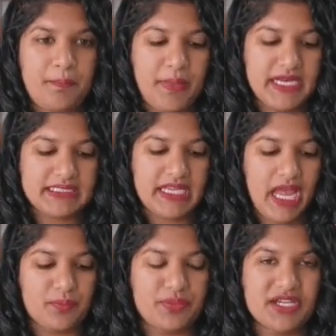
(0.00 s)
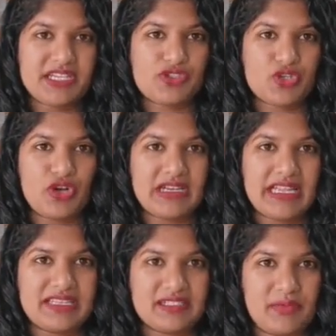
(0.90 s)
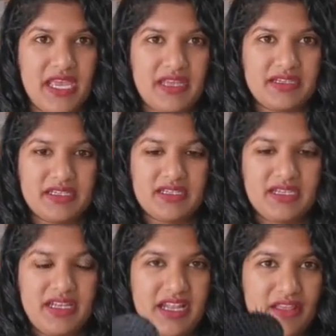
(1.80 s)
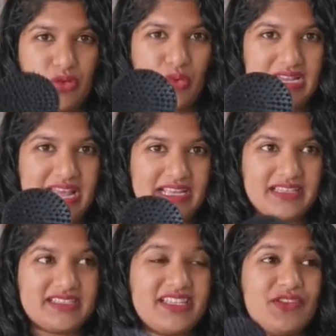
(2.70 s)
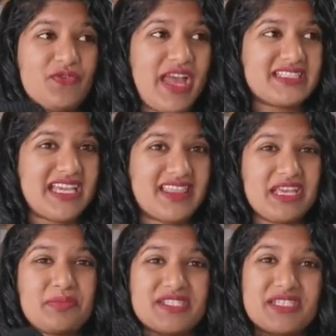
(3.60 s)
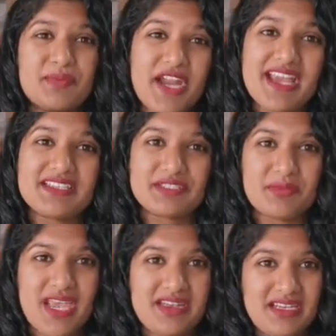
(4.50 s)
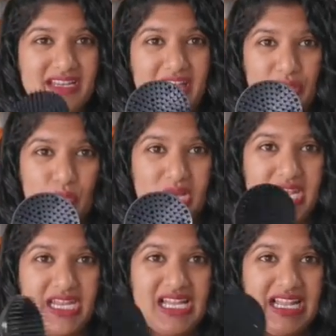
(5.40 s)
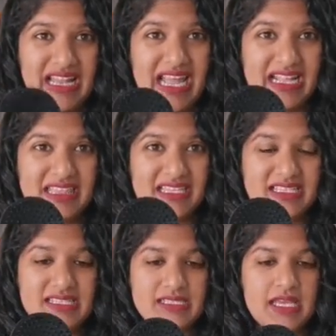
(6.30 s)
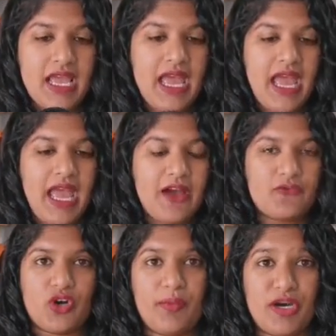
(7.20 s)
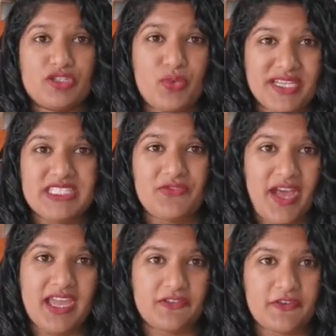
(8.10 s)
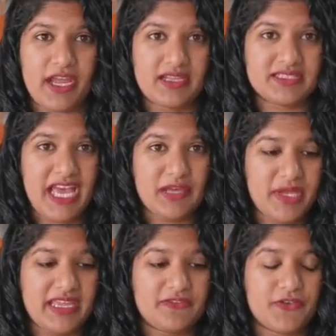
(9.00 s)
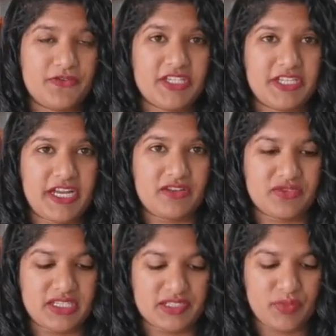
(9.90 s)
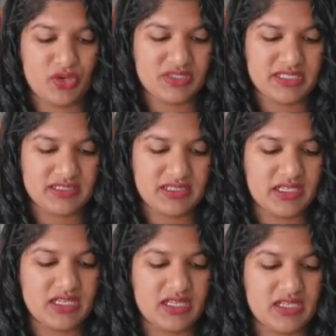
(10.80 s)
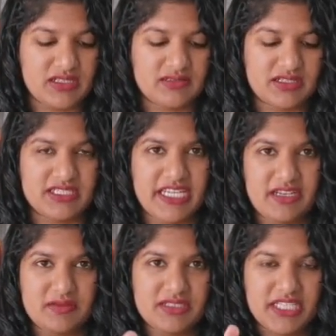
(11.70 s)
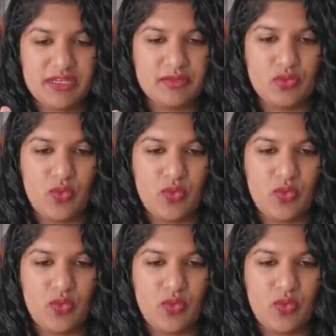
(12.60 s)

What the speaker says: but I'm pretty sure Clicks made another one like this. In fact, I think Mr. Price made another one like this. for about 25 rands. I paid 50 rand for this because it's the Denman